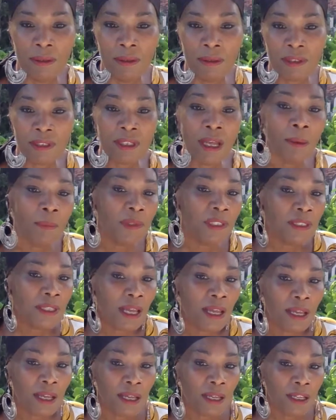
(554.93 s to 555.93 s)
Some
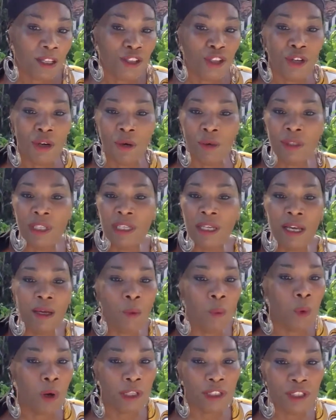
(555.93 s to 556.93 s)
say you only get
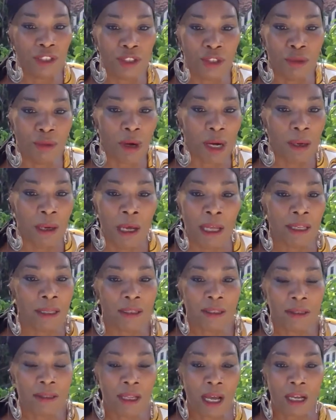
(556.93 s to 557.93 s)
one or two hours.
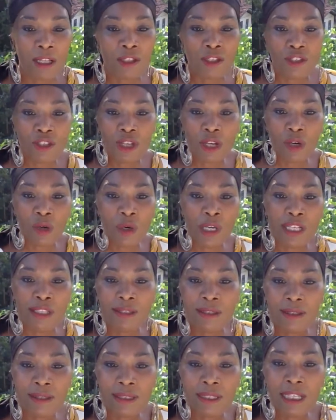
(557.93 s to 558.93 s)
It's not so. It
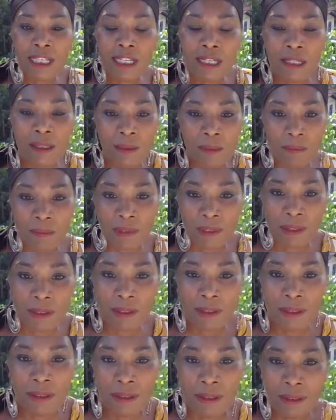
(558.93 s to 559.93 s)
seems,
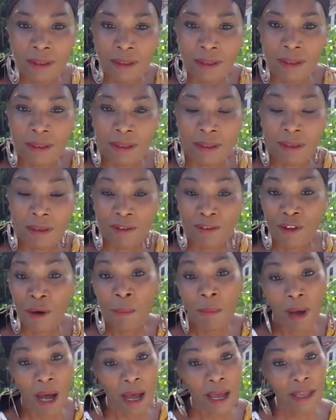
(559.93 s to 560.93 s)

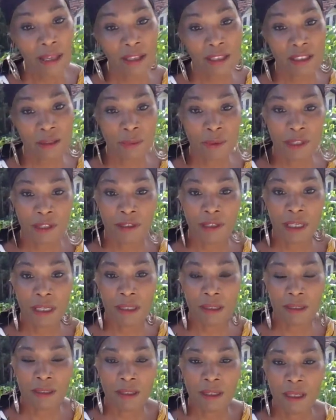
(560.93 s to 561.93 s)
from my
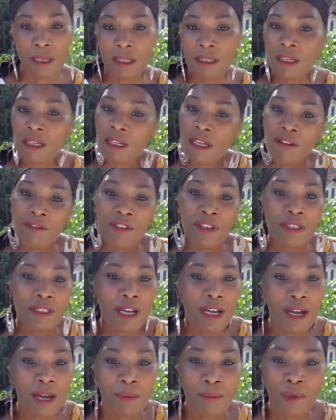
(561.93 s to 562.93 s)
experience, that every
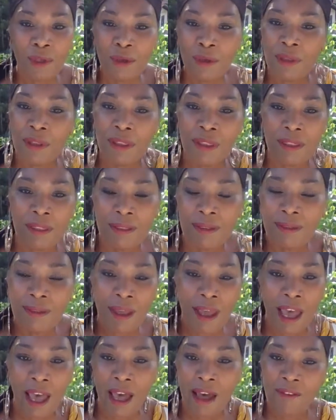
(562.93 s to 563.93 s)
time you
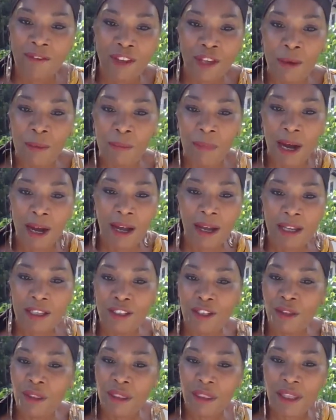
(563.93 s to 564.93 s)
have your mind,
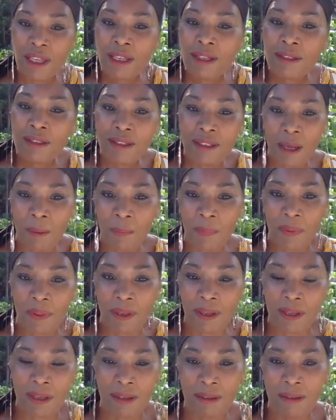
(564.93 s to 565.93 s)
you think something.